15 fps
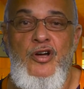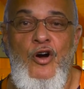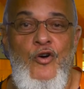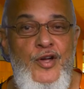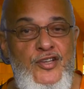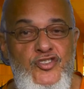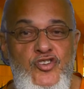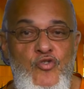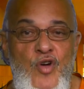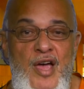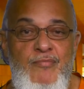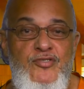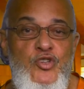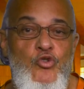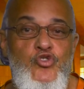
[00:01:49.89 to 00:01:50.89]
or
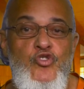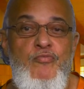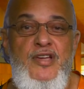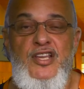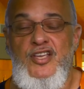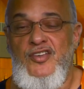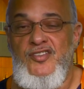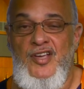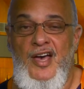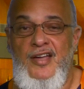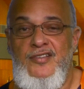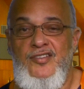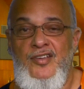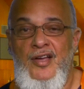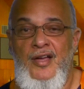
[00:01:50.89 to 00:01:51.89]
Instagram social media
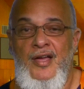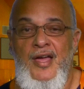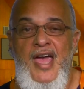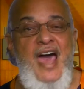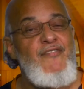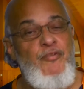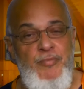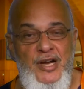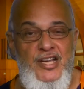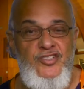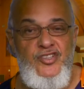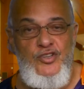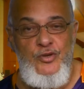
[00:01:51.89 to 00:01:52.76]
sites. Have a blessed